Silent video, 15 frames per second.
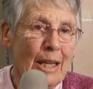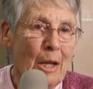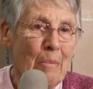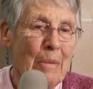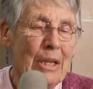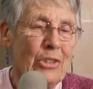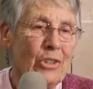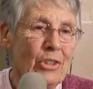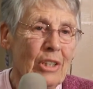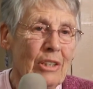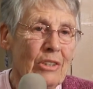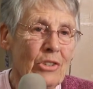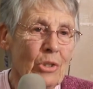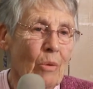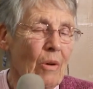I majored
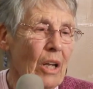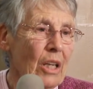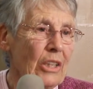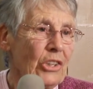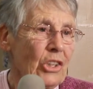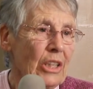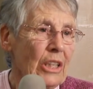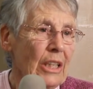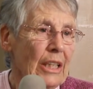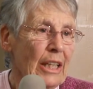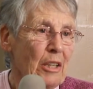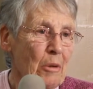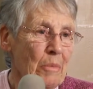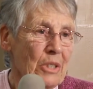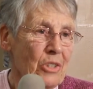in zoology and
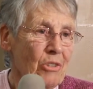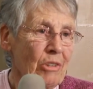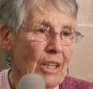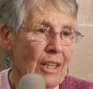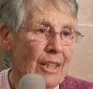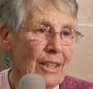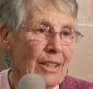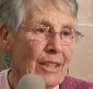chemistry.